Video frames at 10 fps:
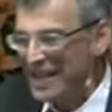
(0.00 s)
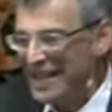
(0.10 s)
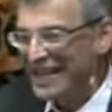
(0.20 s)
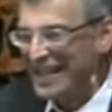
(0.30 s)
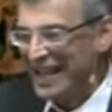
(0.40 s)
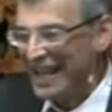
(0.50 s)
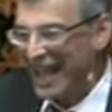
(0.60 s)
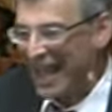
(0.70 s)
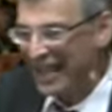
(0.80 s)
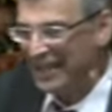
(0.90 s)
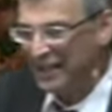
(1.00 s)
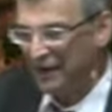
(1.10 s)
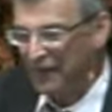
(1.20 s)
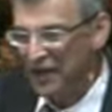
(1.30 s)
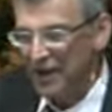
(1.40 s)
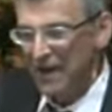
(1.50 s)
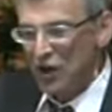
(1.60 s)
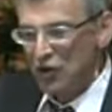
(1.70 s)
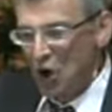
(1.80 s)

meaning in any of it.